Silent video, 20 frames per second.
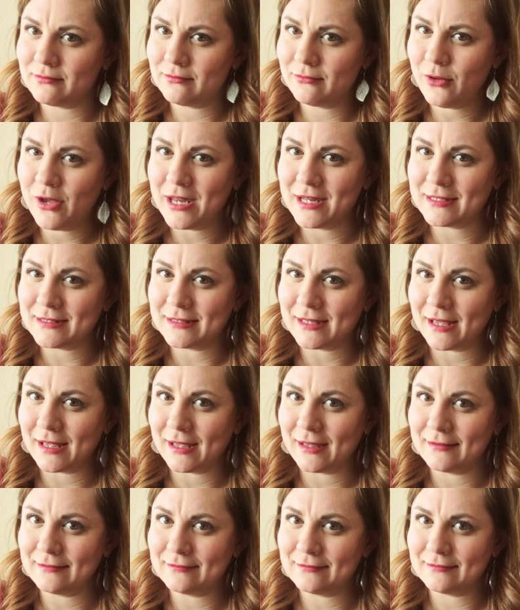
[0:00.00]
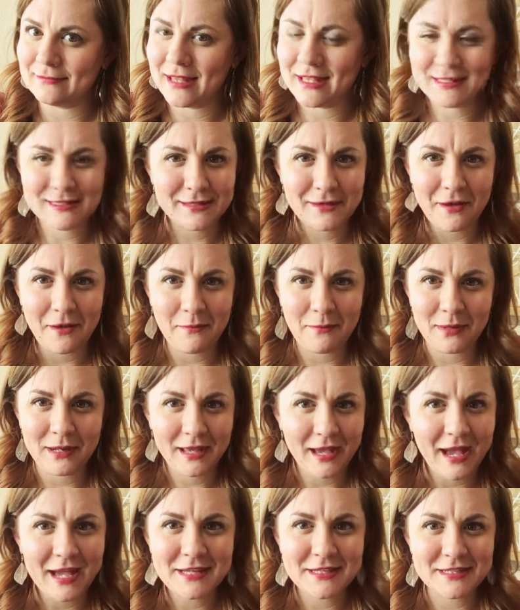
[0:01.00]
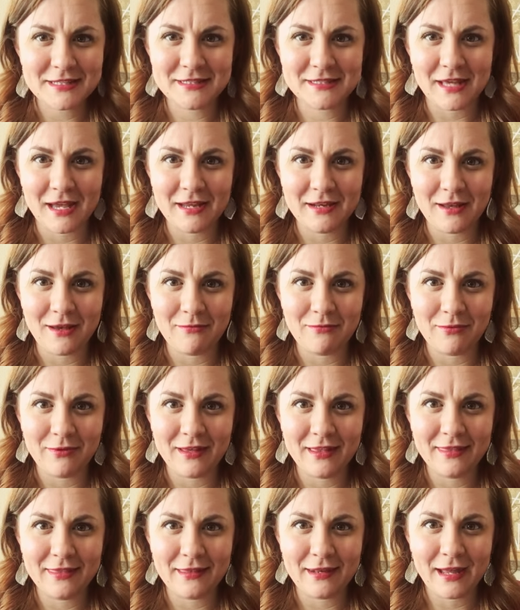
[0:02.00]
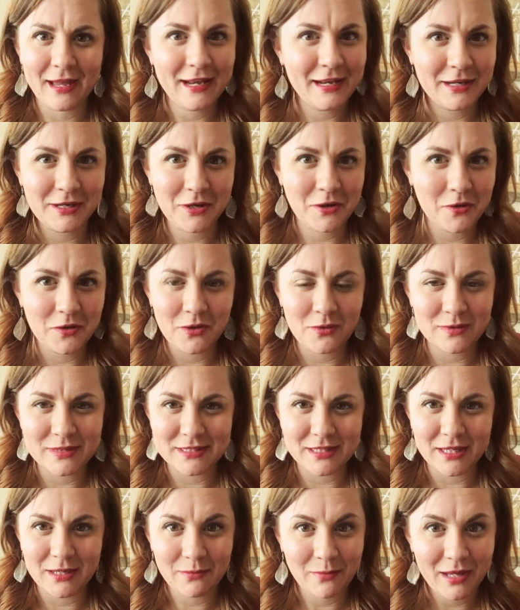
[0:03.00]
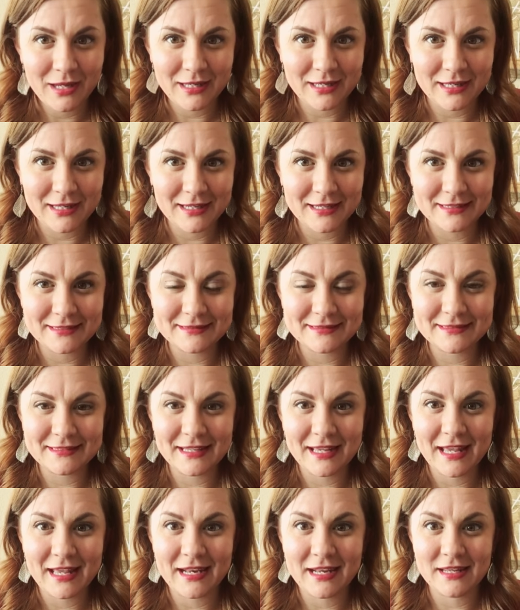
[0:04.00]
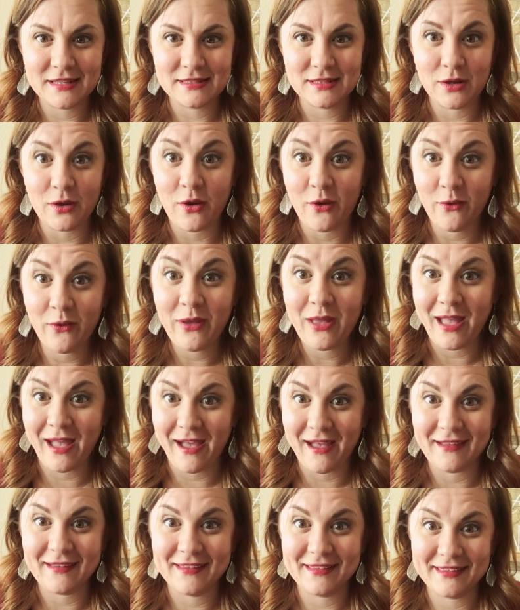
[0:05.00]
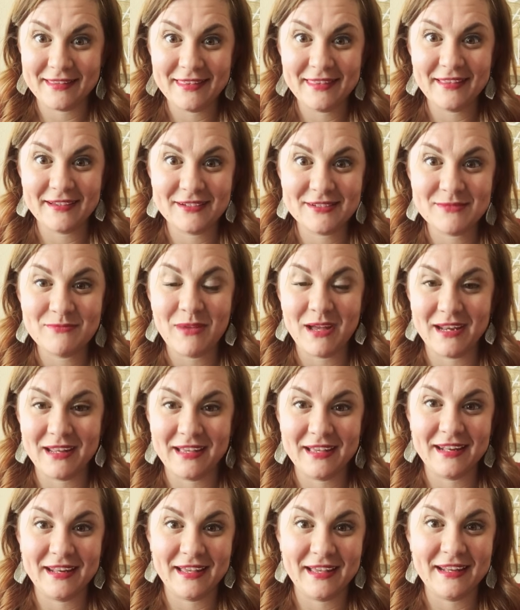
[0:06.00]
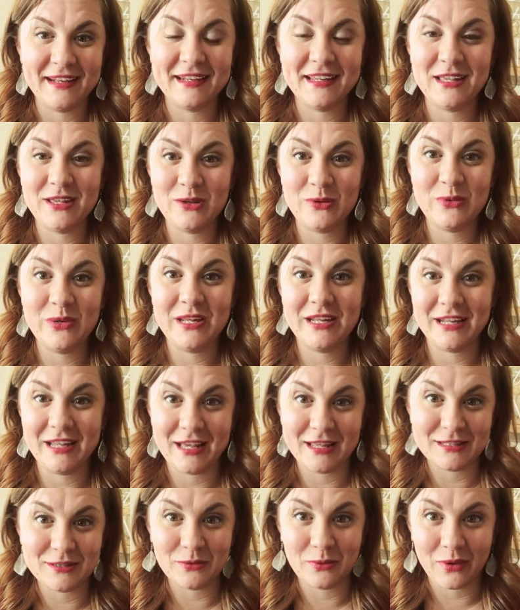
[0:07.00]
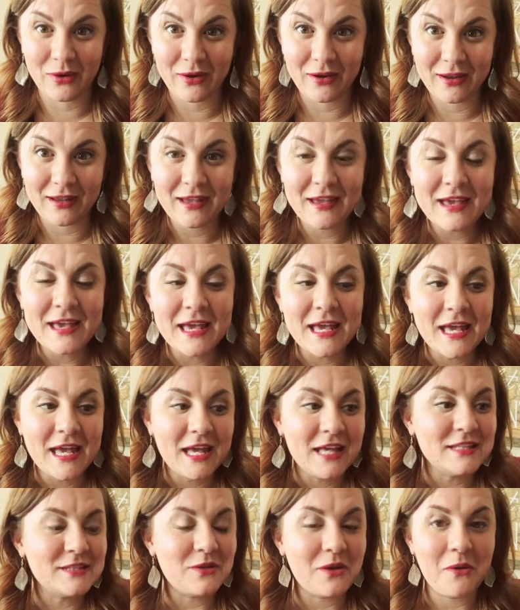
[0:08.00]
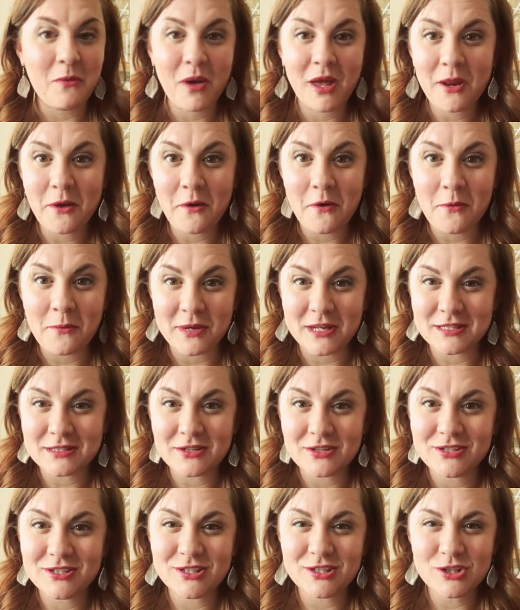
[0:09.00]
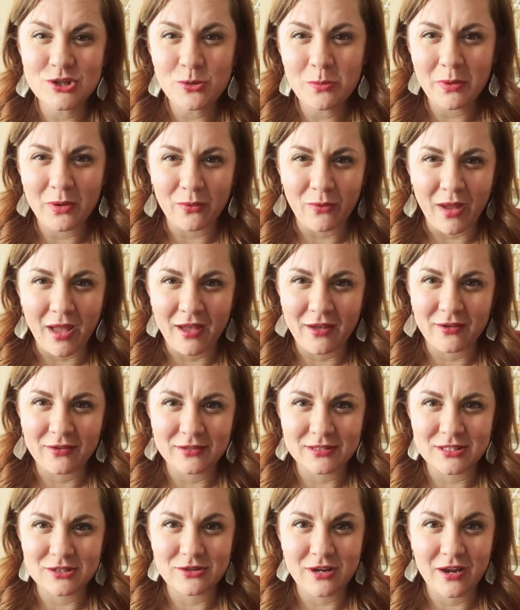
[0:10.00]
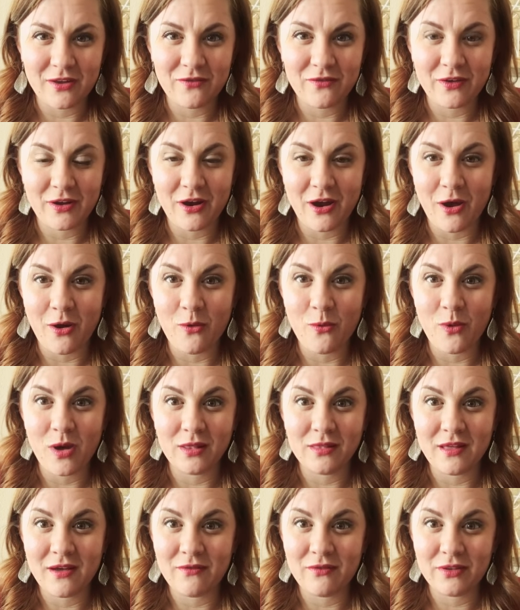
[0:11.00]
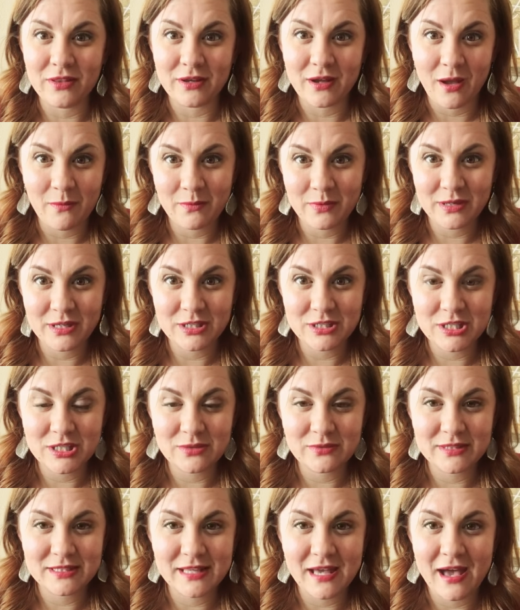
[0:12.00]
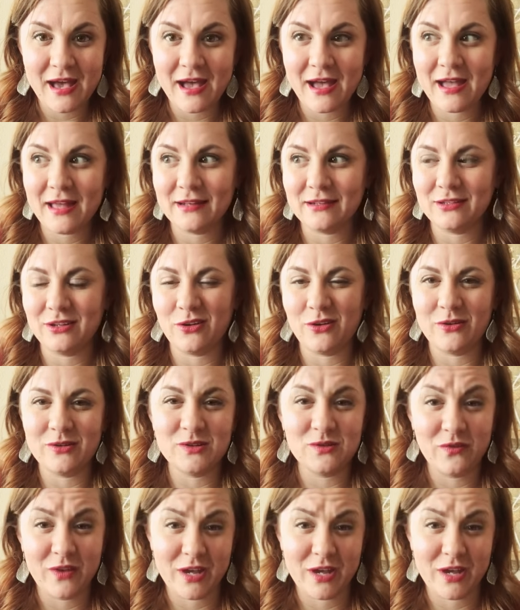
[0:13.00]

"Wait a second, that's the company I just signed up with, and I didn't know there was any money in it." And he said, "Oh yeah, there's money in it. You need to get to work." So I went home and I started snooping around to try to figure out what level the company she was at. And, you know, I was